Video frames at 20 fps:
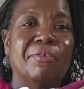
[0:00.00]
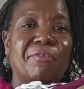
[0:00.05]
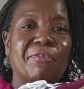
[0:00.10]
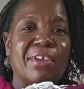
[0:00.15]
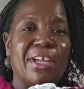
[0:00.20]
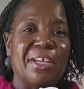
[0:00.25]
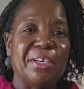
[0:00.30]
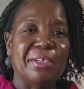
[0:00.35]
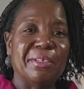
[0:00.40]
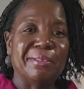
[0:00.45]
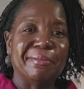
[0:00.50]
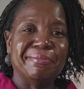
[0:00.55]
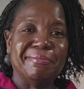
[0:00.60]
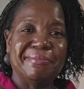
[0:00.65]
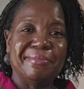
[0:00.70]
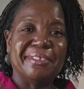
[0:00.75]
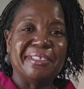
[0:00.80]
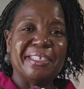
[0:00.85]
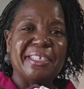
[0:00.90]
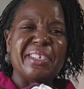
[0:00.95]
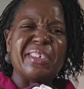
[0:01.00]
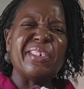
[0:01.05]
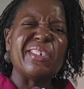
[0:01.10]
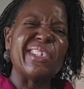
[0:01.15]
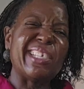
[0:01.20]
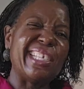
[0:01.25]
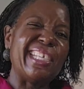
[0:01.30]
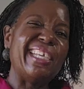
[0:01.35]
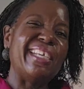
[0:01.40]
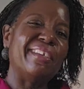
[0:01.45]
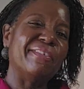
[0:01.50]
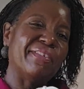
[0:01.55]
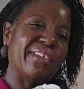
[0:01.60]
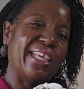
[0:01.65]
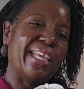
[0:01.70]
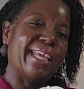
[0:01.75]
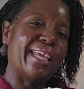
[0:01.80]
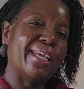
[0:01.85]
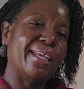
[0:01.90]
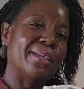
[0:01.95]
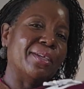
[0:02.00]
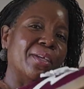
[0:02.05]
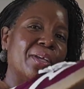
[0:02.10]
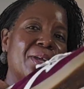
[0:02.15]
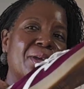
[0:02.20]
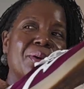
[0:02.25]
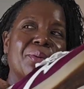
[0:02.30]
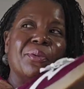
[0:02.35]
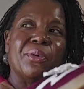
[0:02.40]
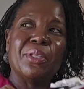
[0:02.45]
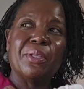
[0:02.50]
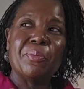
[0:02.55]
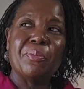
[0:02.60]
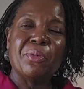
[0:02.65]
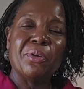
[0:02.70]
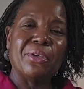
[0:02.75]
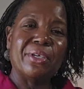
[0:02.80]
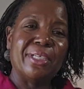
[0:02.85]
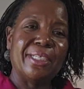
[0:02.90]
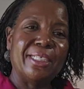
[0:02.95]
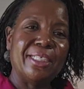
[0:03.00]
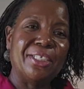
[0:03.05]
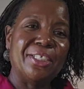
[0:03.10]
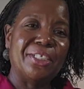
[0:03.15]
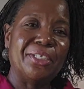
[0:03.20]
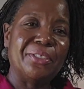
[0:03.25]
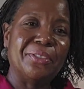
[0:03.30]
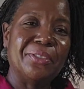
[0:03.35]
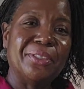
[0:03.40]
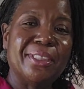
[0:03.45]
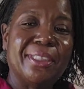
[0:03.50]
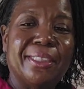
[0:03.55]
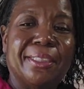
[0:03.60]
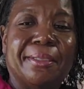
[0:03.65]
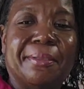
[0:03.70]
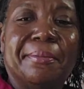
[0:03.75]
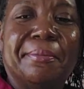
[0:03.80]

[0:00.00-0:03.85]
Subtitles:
Final, Uncle Steve again with the burgundy shoes.